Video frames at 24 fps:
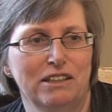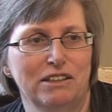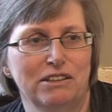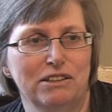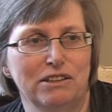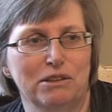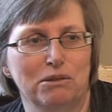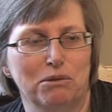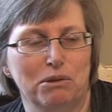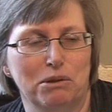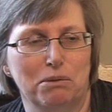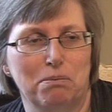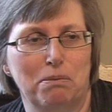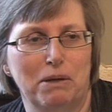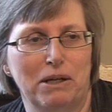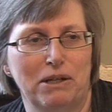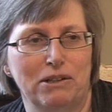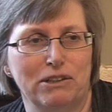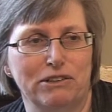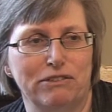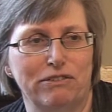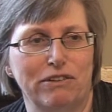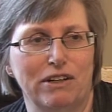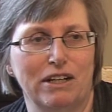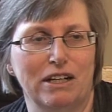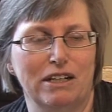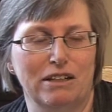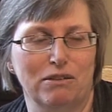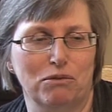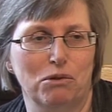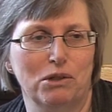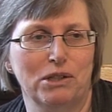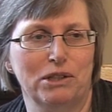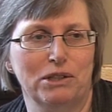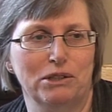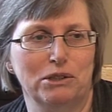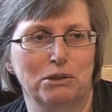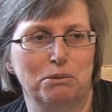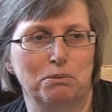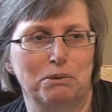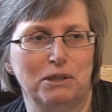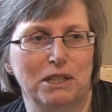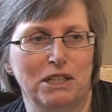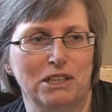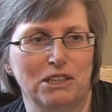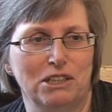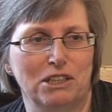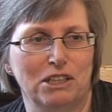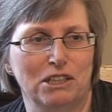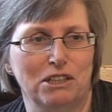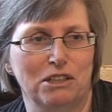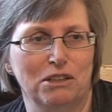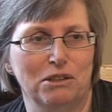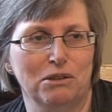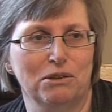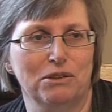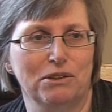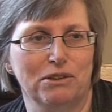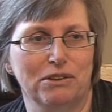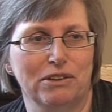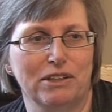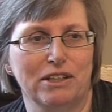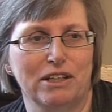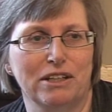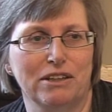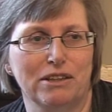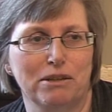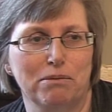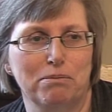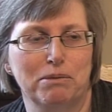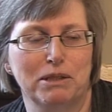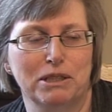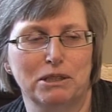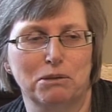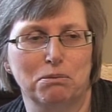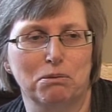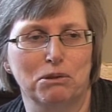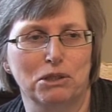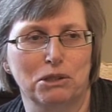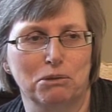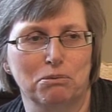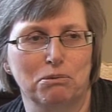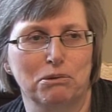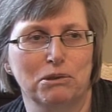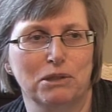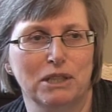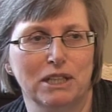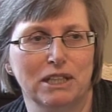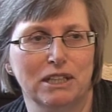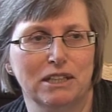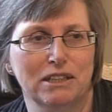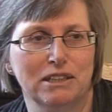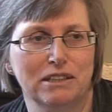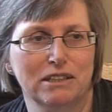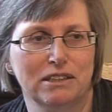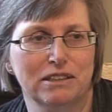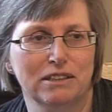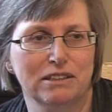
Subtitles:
you know, with parents feeling 100% secure that they're getting the best possible care.